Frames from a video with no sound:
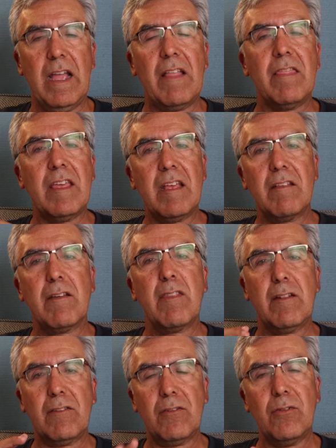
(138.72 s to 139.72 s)
And these are
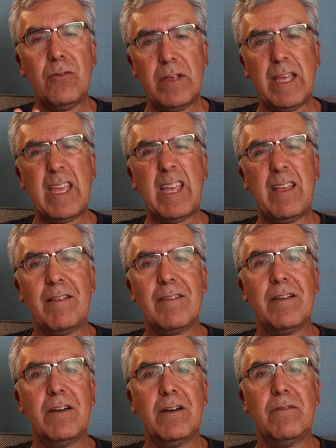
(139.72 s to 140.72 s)
the two
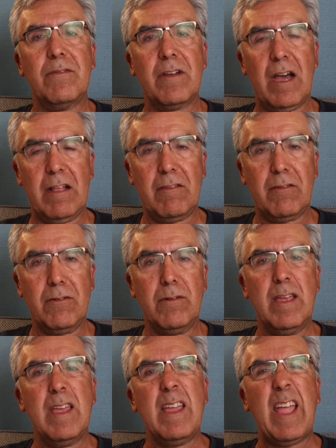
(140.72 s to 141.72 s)
keys of KAATSU
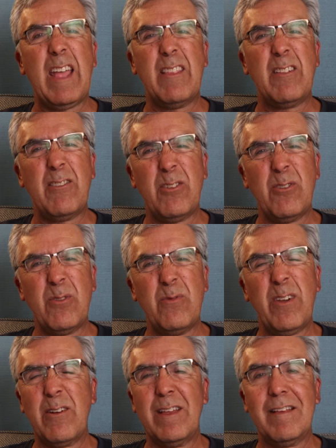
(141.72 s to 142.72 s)
and the two
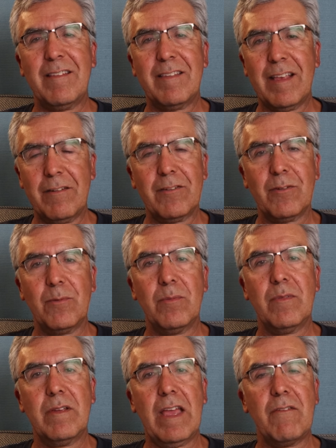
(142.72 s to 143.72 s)
very essential
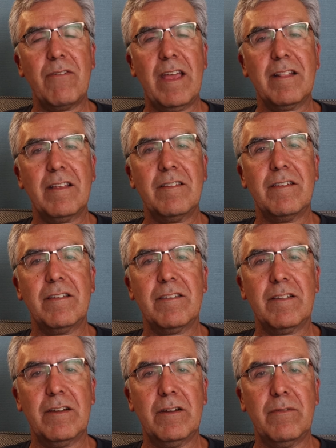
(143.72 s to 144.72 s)

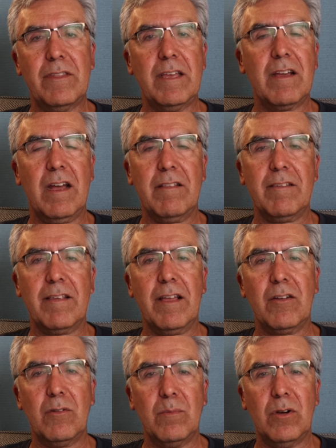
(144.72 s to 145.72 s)
advantages of the KAATSU
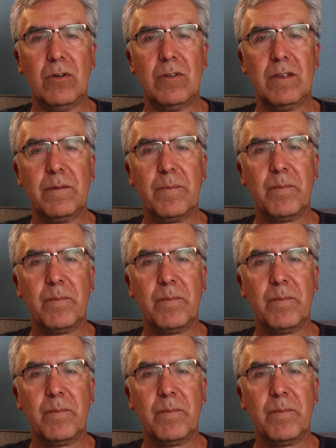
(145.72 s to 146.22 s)
cycle mode.